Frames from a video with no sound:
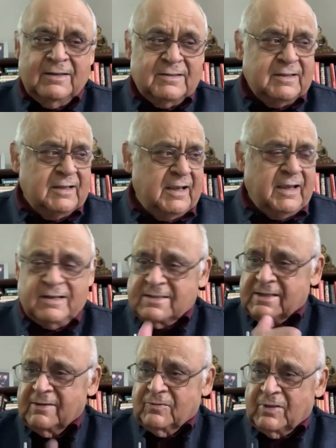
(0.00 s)

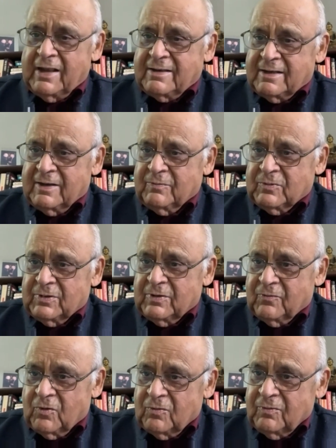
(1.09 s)
NSA of that time was
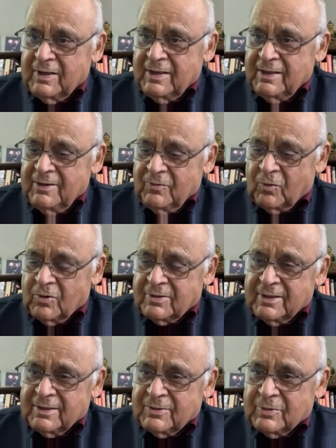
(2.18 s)
involved,
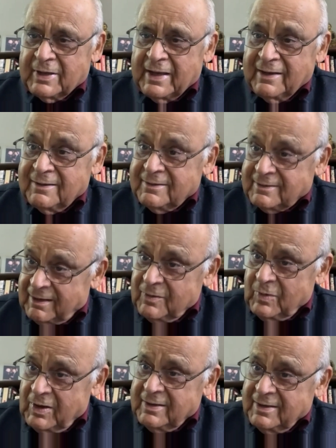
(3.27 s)
wanting to get
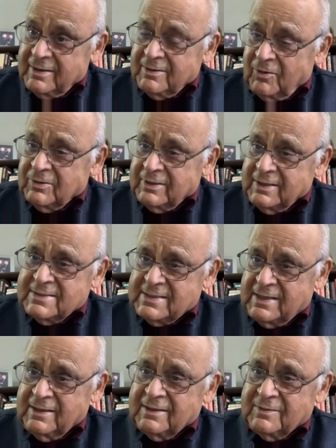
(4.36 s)
Taliban in on their
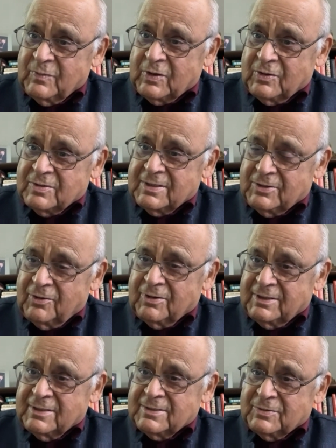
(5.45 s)
side because they thought
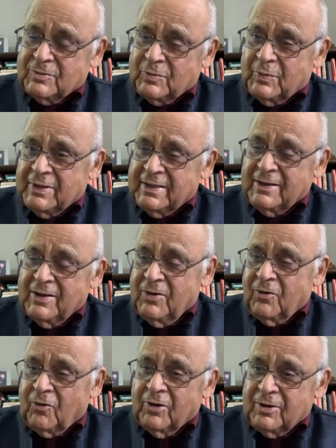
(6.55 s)
this would be the
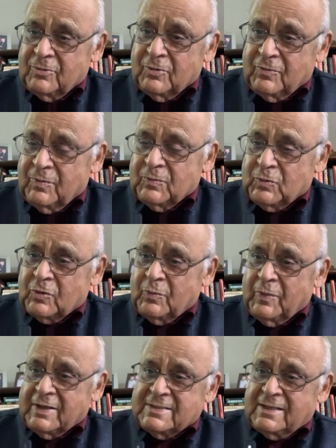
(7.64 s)
oil route from
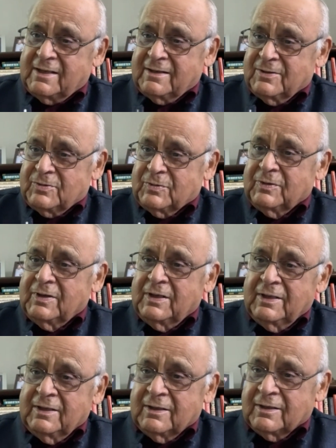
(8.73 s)
Turkmenistan into
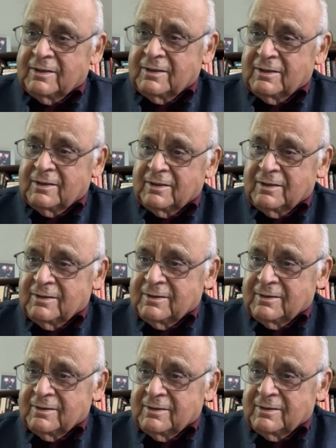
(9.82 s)

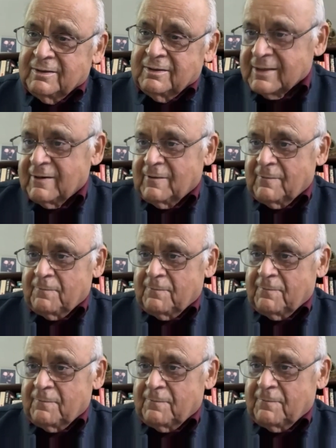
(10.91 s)
the Arabian Sea
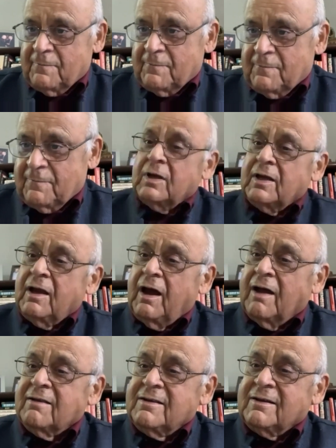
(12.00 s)
to
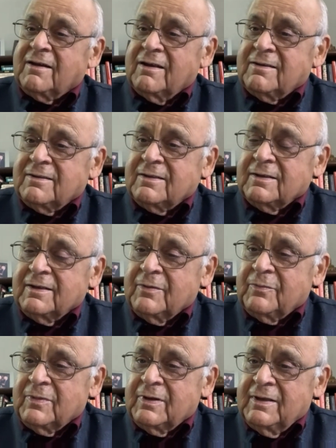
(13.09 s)
undercut
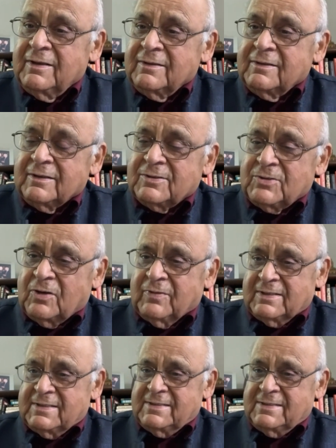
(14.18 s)
the Soviets.